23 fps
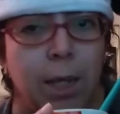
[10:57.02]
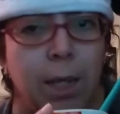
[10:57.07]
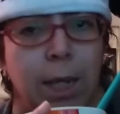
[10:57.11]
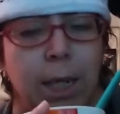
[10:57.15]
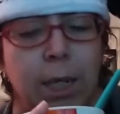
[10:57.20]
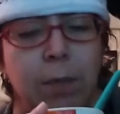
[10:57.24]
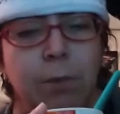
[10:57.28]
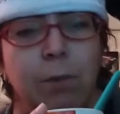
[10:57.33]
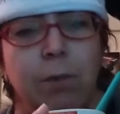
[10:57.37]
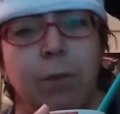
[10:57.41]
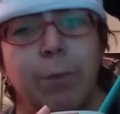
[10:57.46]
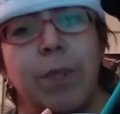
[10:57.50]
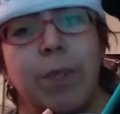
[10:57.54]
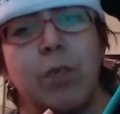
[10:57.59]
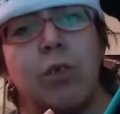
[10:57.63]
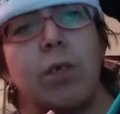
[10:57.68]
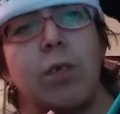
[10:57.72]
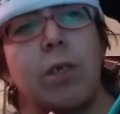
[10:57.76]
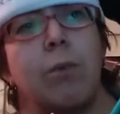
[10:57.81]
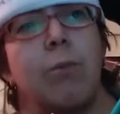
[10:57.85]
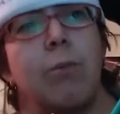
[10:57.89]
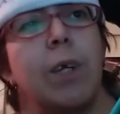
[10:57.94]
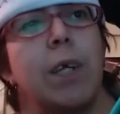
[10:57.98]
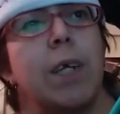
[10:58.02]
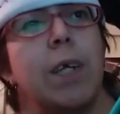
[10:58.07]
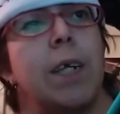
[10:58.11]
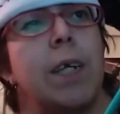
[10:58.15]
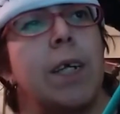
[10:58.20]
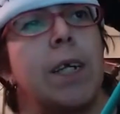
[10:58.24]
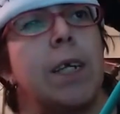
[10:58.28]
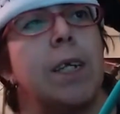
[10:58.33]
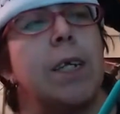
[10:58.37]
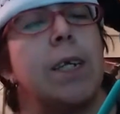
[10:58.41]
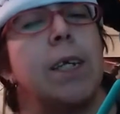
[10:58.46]
like it was mentioned in the
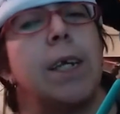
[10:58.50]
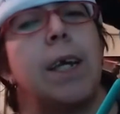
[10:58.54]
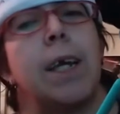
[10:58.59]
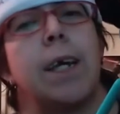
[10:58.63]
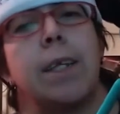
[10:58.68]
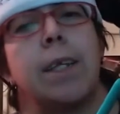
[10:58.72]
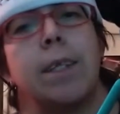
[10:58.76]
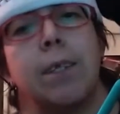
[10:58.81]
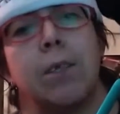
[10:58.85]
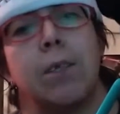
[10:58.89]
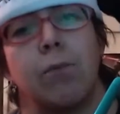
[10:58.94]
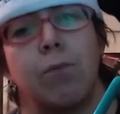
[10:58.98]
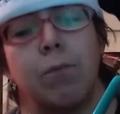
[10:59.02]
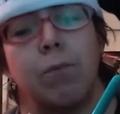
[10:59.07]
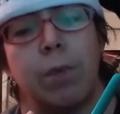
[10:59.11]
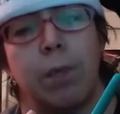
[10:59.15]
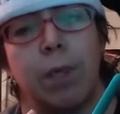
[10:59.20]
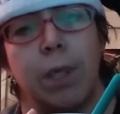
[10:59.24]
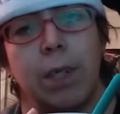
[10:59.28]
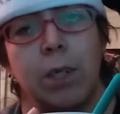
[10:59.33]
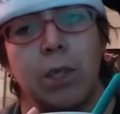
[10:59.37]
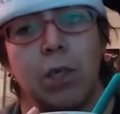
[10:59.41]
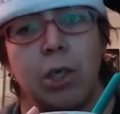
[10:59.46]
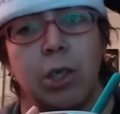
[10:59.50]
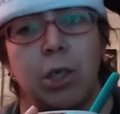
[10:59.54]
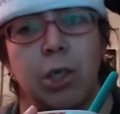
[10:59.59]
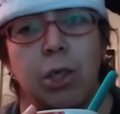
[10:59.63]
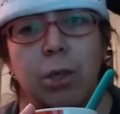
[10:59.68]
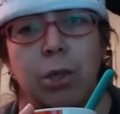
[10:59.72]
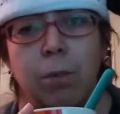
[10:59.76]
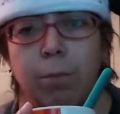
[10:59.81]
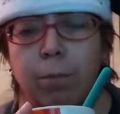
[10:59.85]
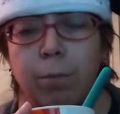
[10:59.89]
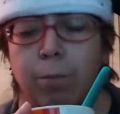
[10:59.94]
wiki, he had this really
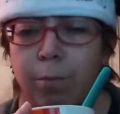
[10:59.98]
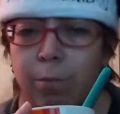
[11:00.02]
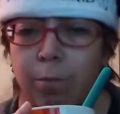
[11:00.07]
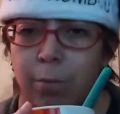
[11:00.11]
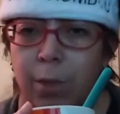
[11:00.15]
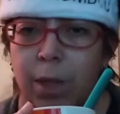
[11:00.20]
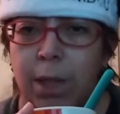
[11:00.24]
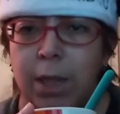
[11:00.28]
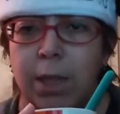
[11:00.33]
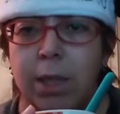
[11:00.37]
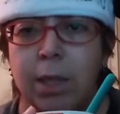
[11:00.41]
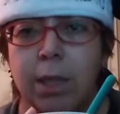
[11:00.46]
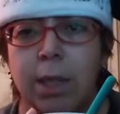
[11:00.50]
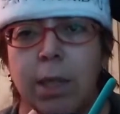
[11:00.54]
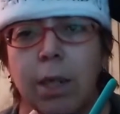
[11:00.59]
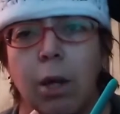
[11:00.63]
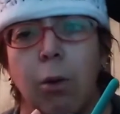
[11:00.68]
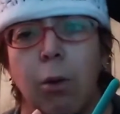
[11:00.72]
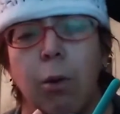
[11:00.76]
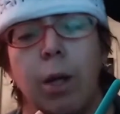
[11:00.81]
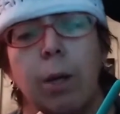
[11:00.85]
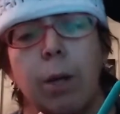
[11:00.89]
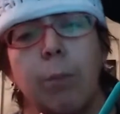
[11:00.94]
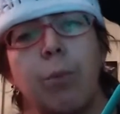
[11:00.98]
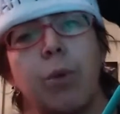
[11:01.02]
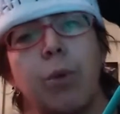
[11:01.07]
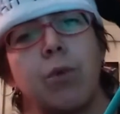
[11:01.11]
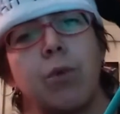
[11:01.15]
easygoing